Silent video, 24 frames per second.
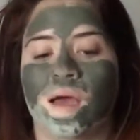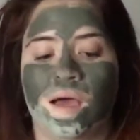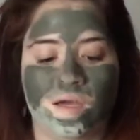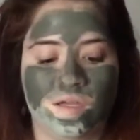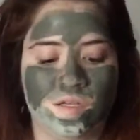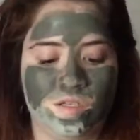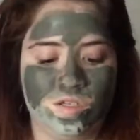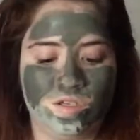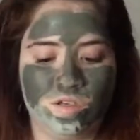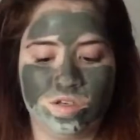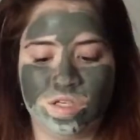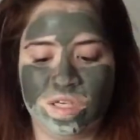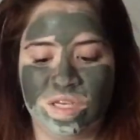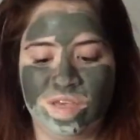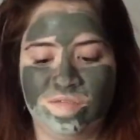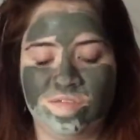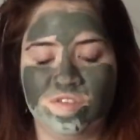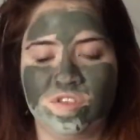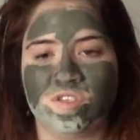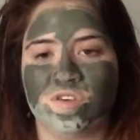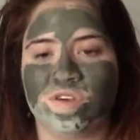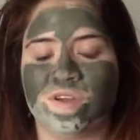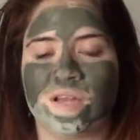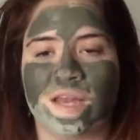And you can
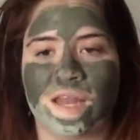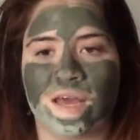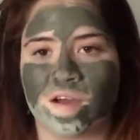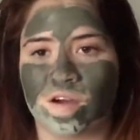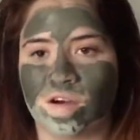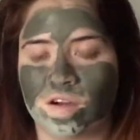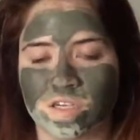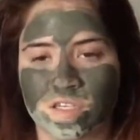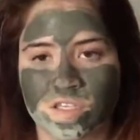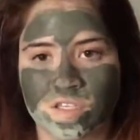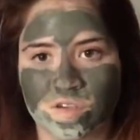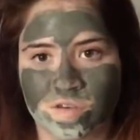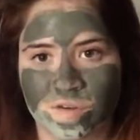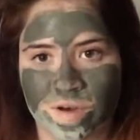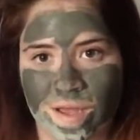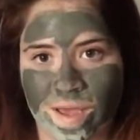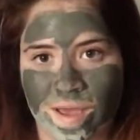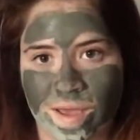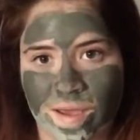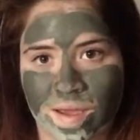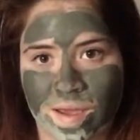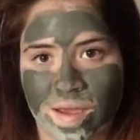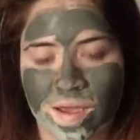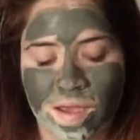even do it like onto your
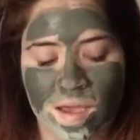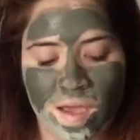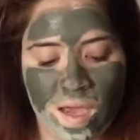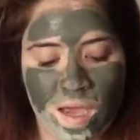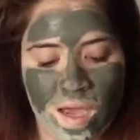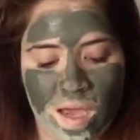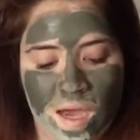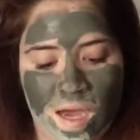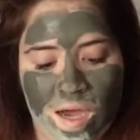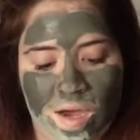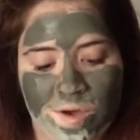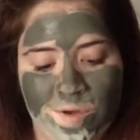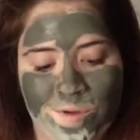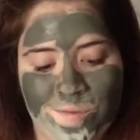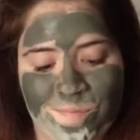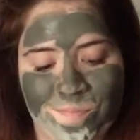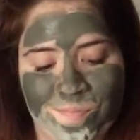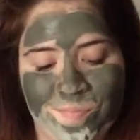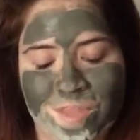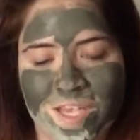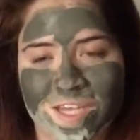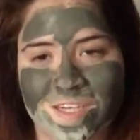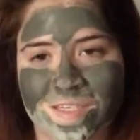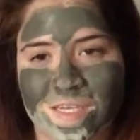neck.
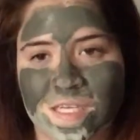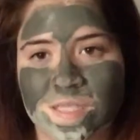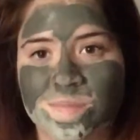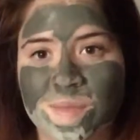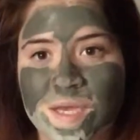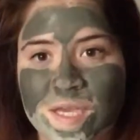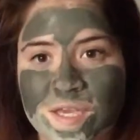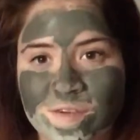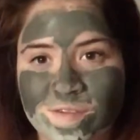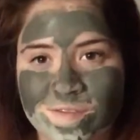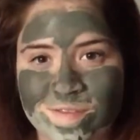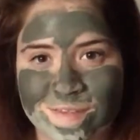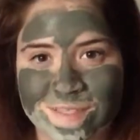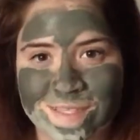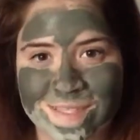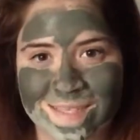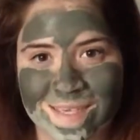It does make your